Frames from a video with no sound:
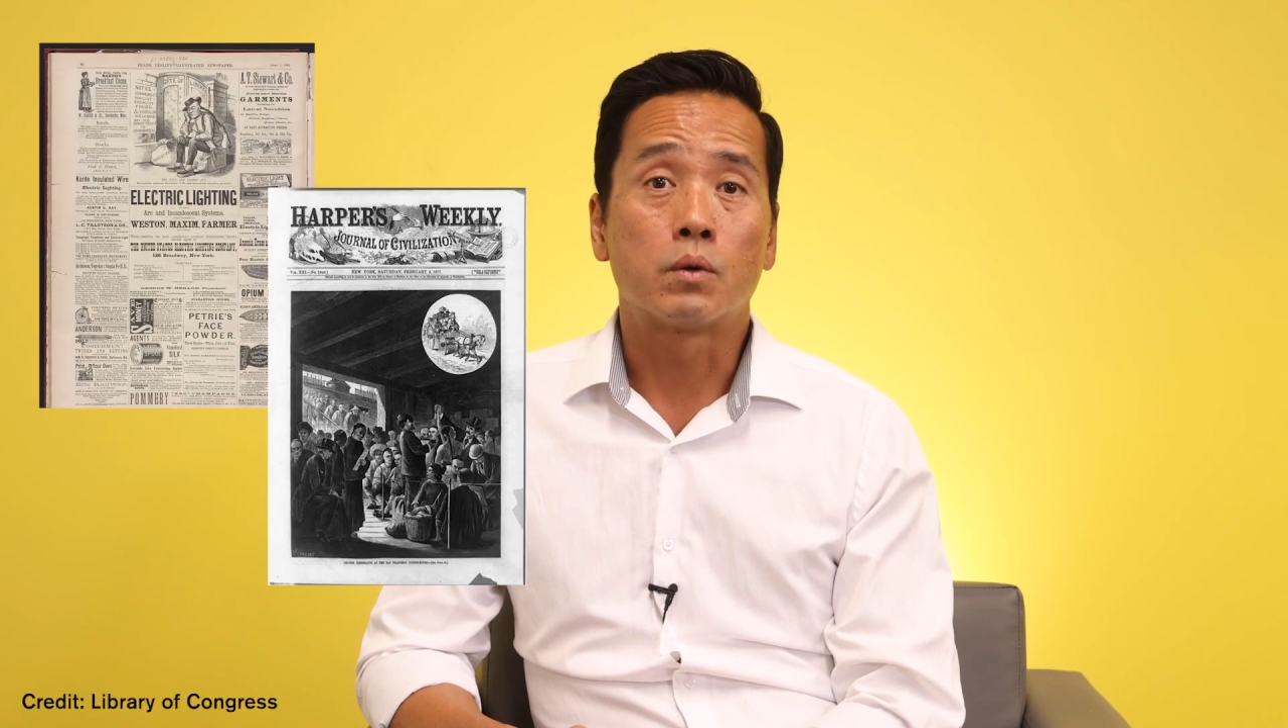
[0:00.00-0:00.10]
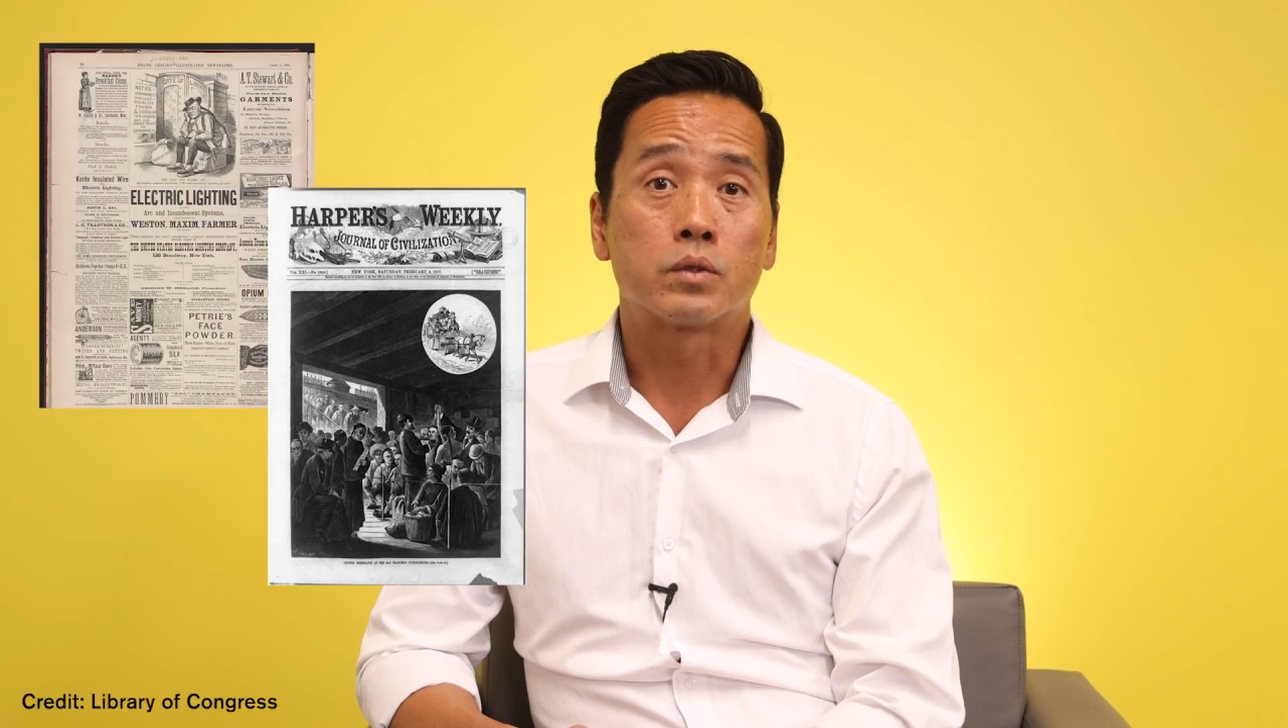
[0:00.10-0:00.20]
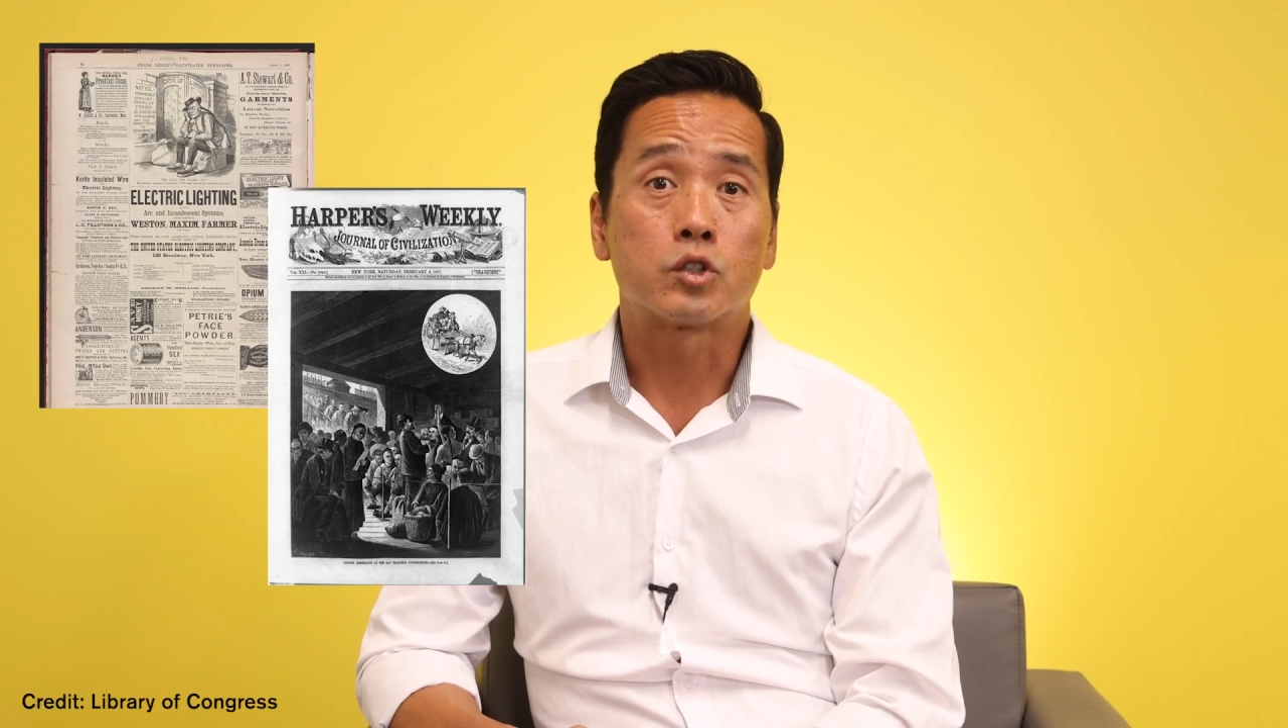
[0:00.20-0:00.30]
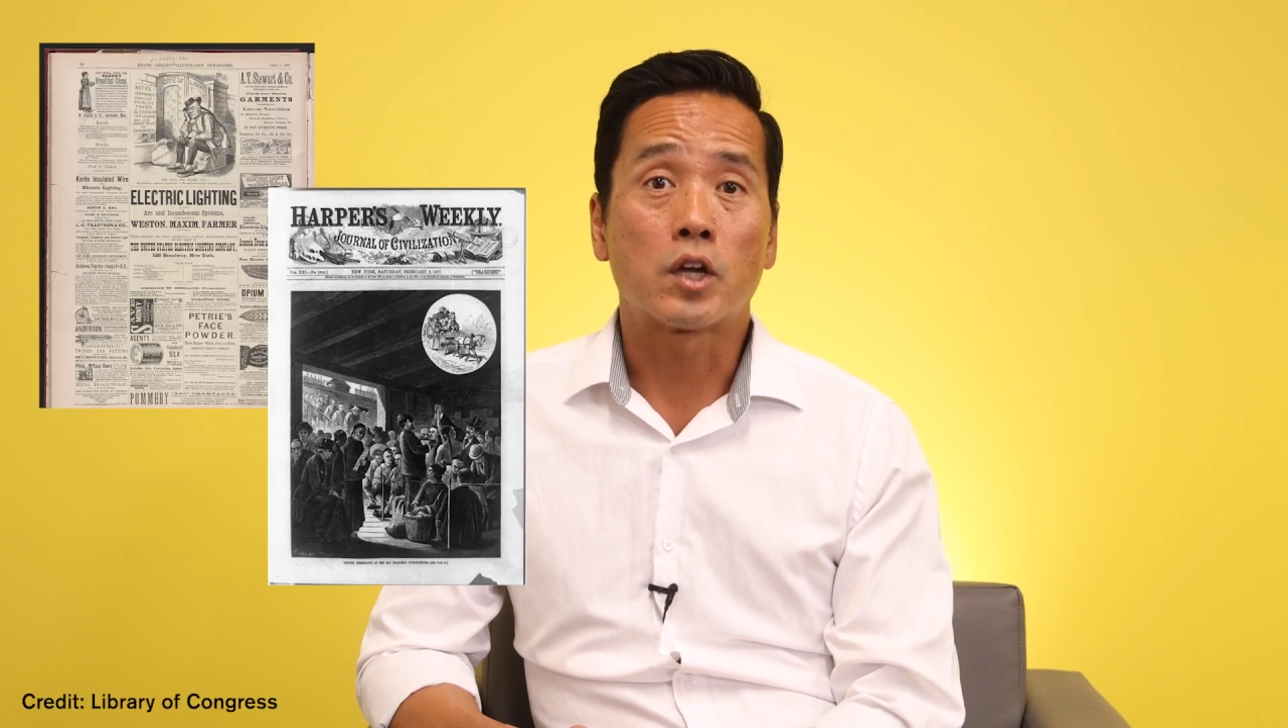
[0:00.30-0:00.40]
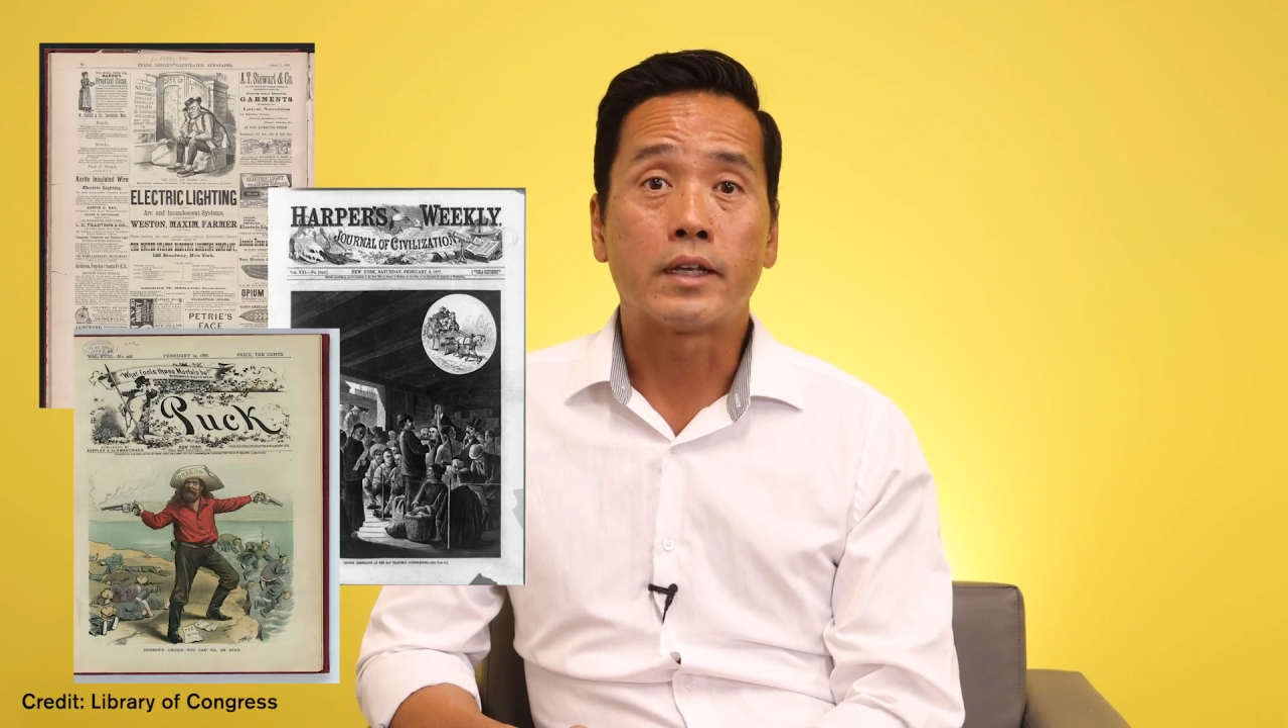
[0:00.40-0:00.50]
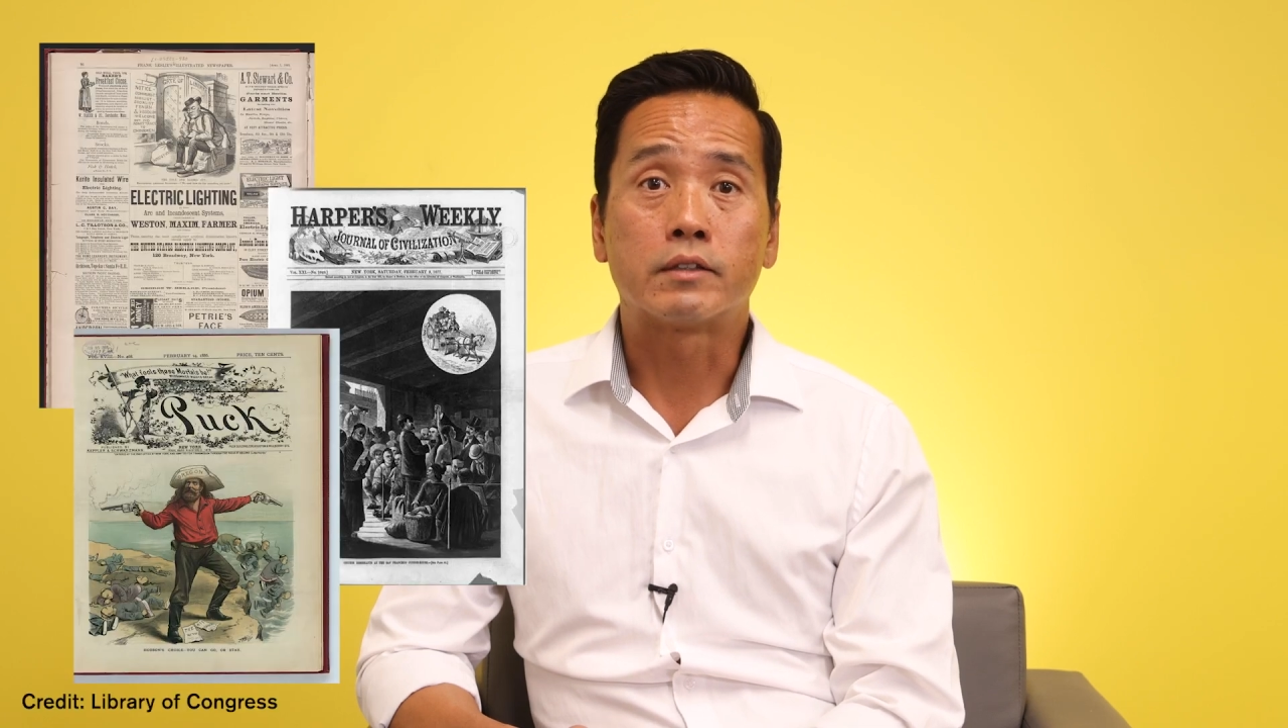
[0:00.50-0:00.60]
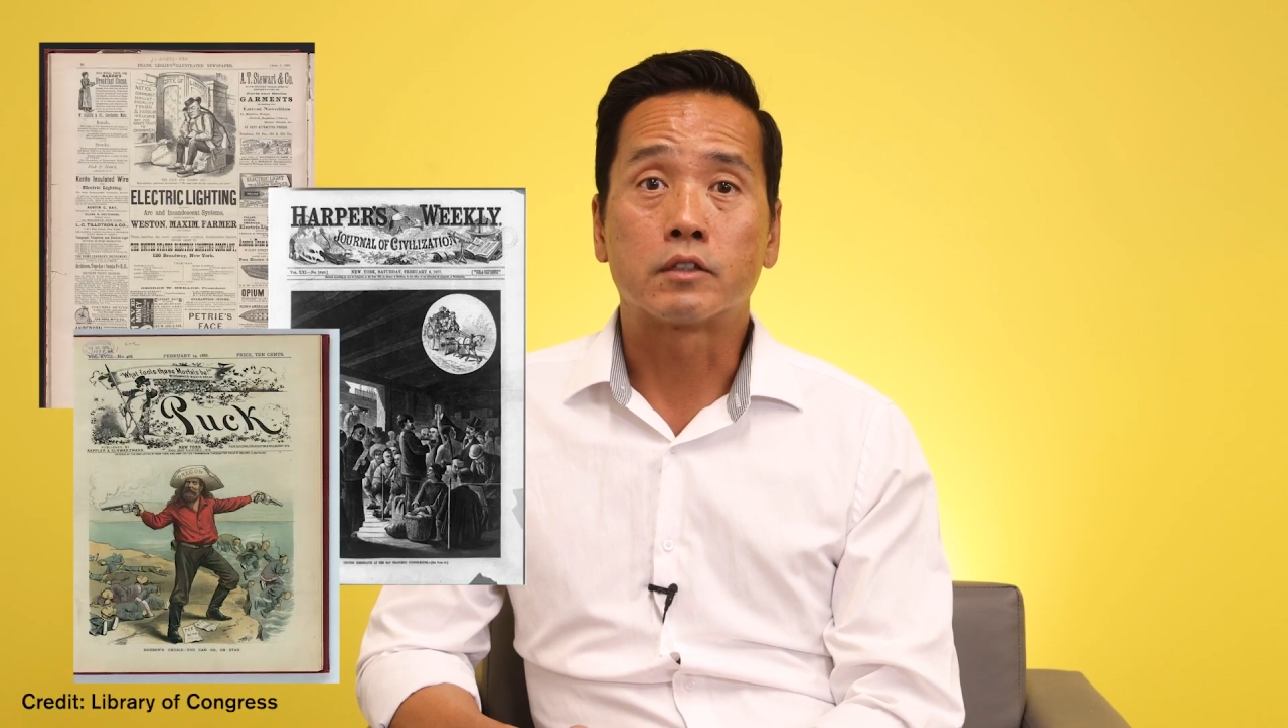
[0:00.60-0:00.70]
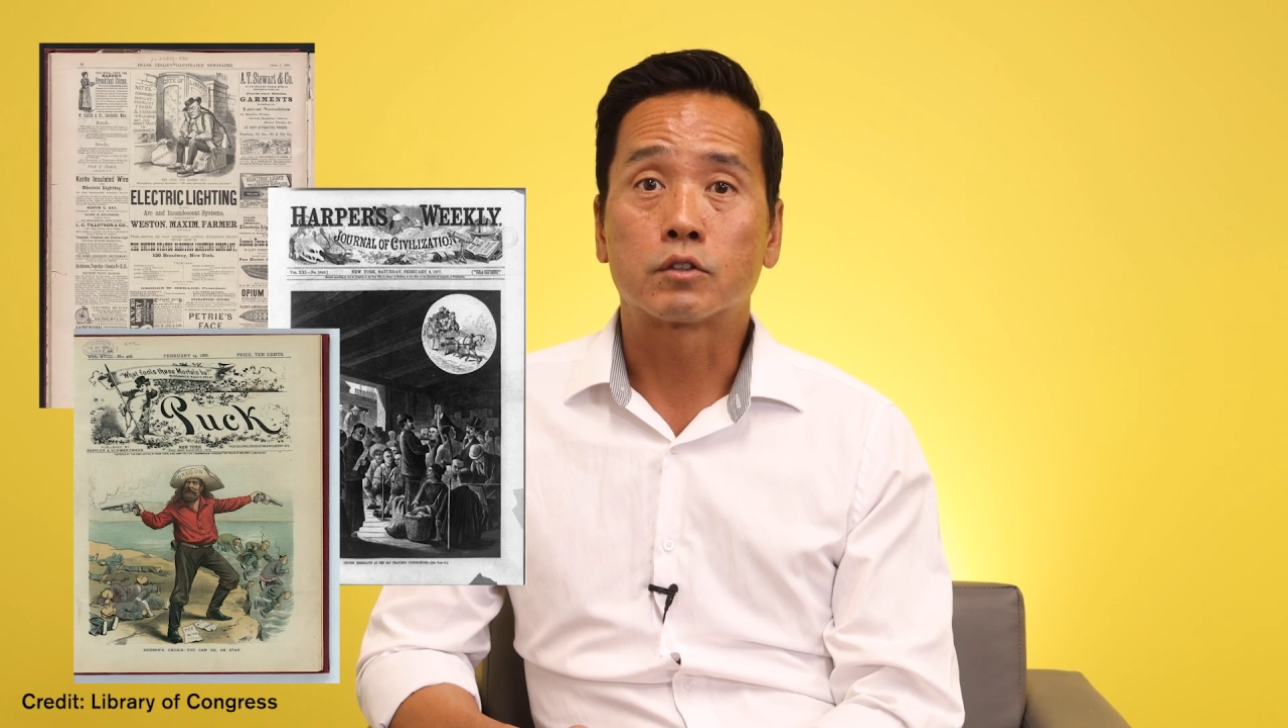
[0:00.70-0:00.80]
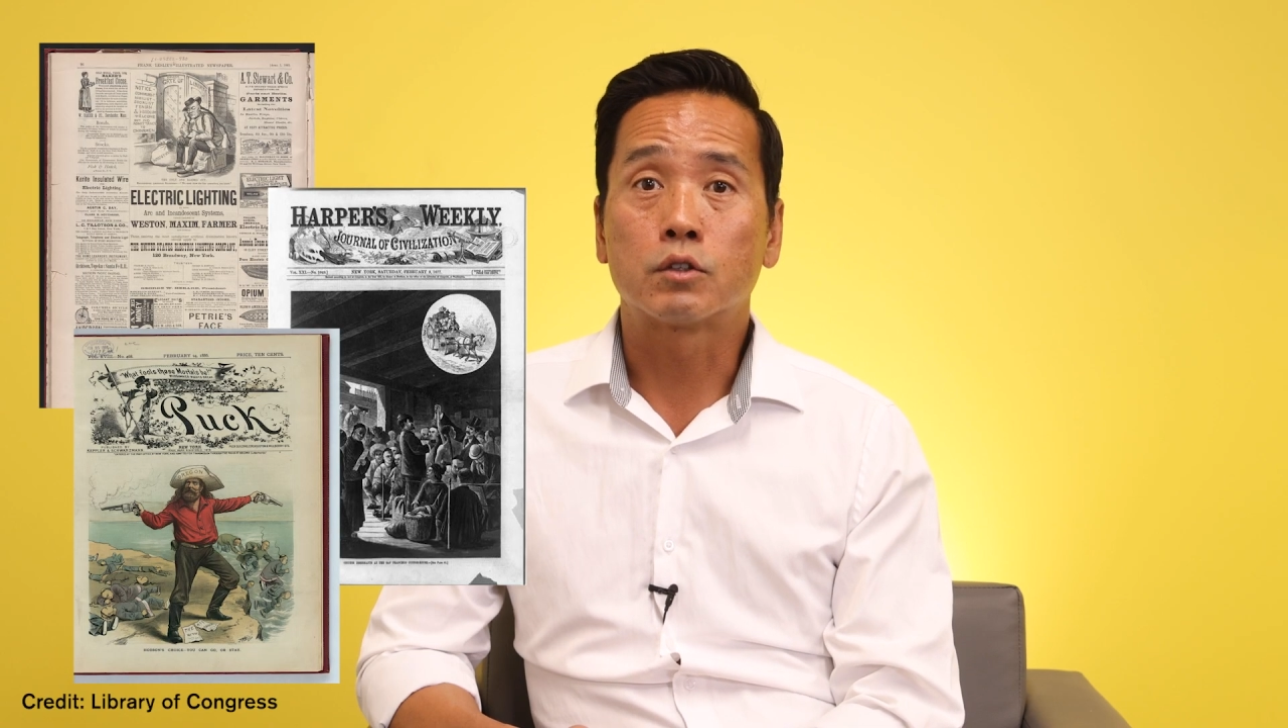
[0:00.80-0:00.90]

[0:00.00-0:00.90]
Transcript: there was a Chinese